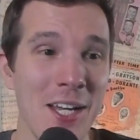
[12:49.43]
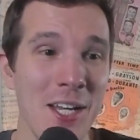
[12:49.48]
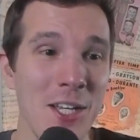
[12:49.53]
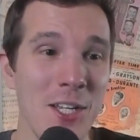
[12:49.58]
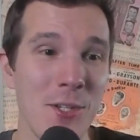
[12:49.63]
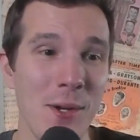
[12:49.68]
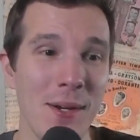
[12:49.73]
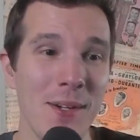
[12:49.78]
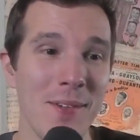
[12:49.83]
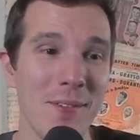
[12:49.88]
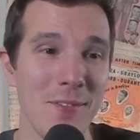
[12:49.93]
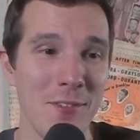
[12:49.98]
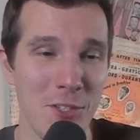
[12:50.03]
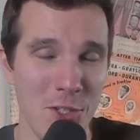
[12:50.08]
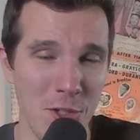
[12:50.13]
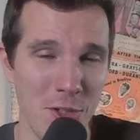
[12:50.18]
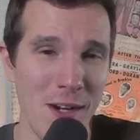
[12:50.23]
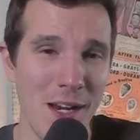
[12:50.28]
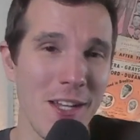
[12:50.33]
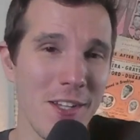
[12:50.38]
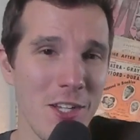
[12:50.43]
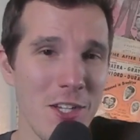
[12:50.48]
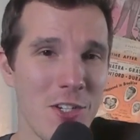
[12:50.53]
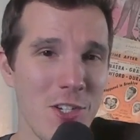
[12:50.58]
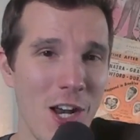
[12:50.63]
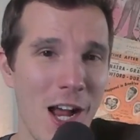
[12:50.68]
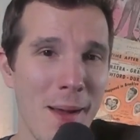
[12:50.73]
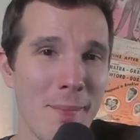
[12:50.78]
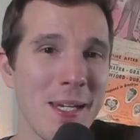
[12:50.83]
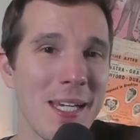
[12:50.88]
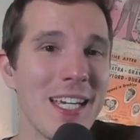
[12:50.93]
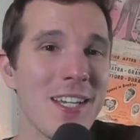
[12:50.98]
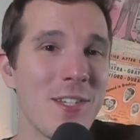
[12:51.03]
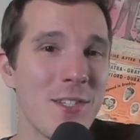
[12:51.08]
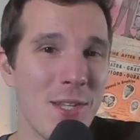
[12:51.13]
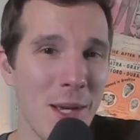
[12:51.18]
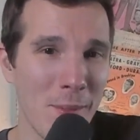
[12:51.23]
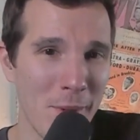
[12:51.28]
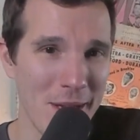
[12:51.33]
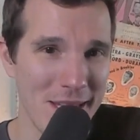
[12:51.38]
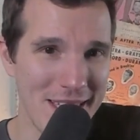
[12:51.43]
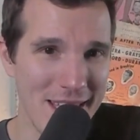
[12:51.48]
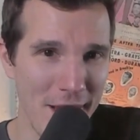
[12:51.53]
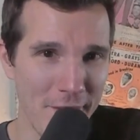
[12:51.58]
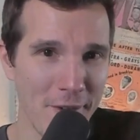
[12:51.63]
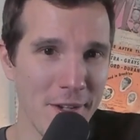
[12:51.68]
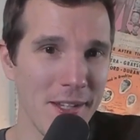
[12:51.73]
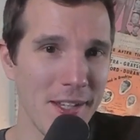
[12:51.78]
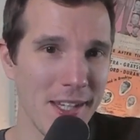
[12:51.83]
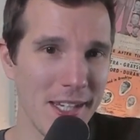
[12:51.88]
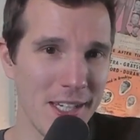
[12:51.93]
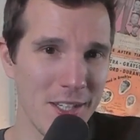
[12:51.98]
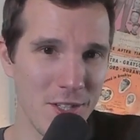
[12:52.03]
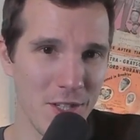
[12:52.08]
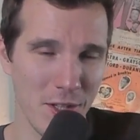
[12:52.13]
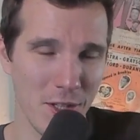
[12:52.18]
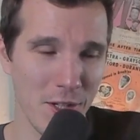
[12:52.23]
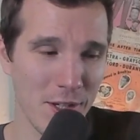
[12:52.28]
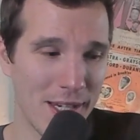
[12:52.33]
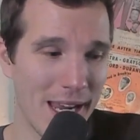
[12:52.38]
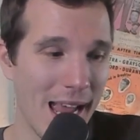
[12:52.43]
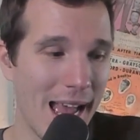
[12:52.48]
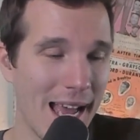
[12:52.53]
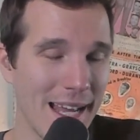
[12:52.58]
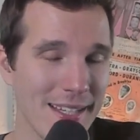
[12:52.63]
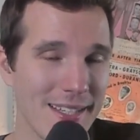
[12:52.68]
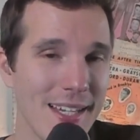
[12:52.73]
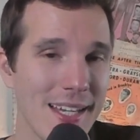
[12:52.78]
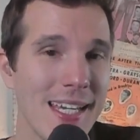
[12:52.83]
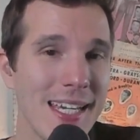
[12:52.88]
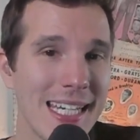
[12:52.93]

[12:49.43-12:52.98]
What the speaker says: So Daryl Nechami is someone definitely to look at.